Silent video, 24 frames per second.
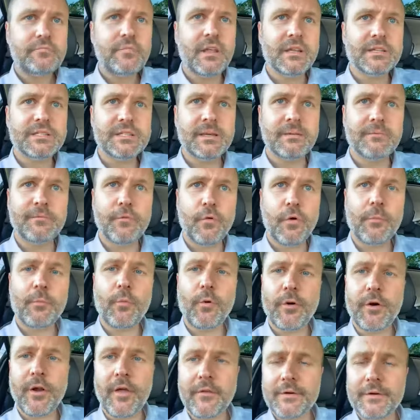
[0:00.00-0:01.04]
in some form
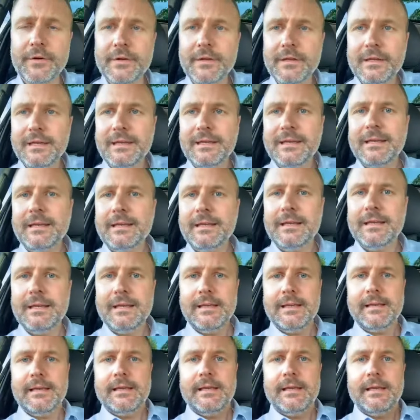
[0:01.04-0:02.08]
or another,
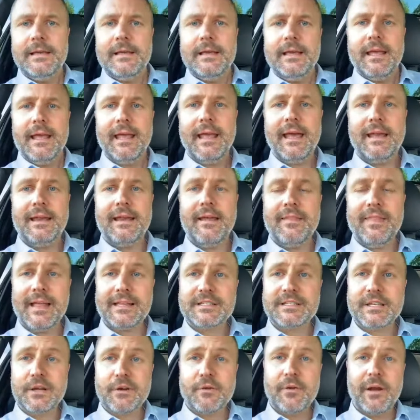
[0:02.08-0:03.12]
and uh,
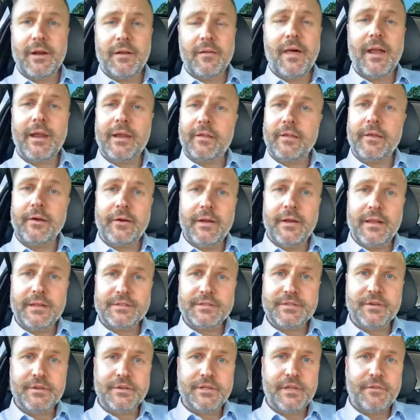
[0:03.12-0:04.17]
that's going to create a lot of clarity and
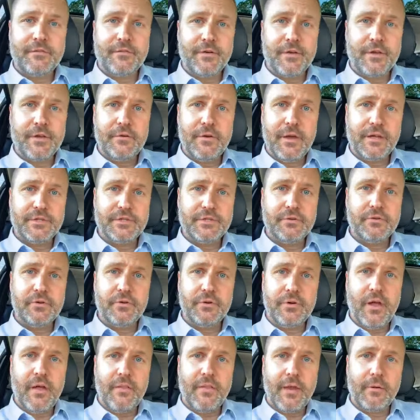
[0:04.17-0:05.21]
certainty for you as you go
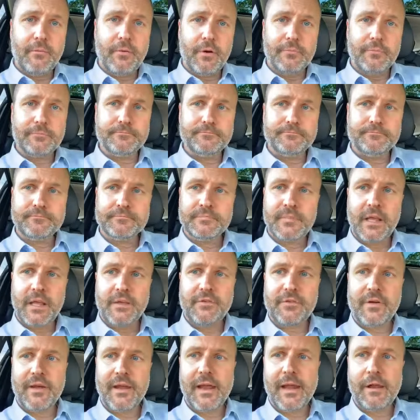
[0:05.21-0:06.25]
down that road. Thanks
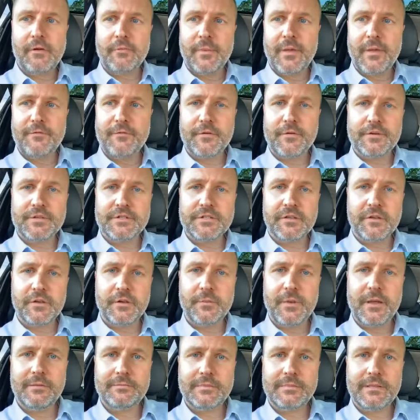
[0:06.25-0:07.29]
for hanging out with me for just a little
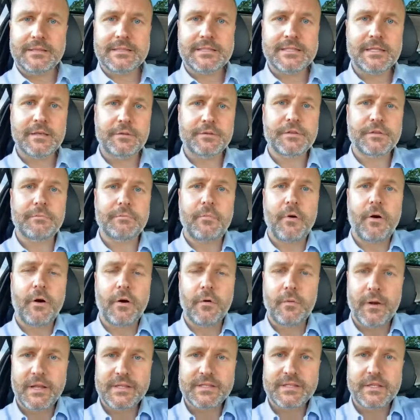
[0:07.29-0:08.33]
bit. Until tomorrow,
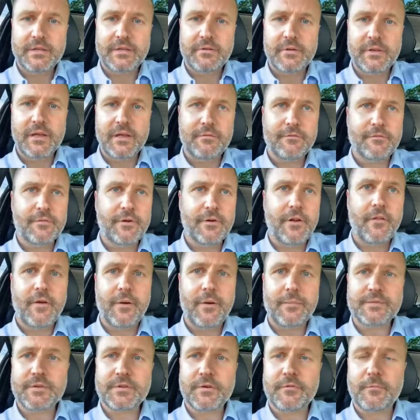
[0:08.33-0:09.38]
when I see you again for another
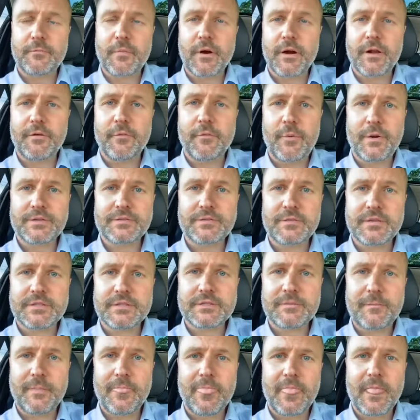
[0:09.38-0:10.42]
episode of Marketing for the Rest of
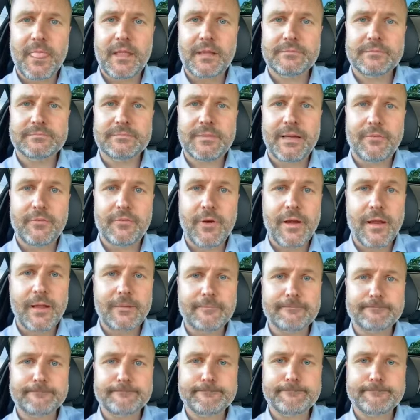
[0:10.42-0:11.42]
Us, have a great day.